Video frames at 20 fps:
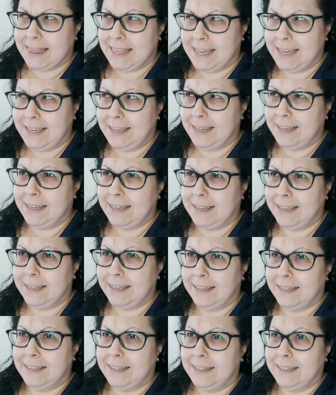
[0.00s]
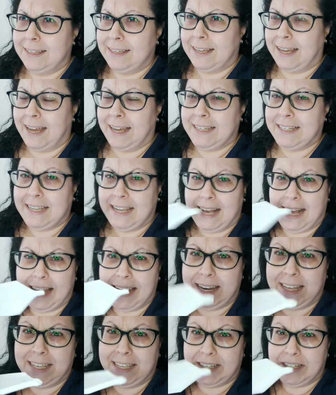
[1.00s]
think. I
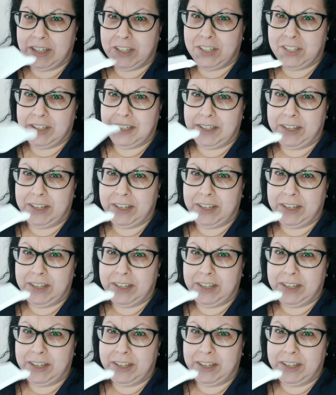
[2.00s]
kind of,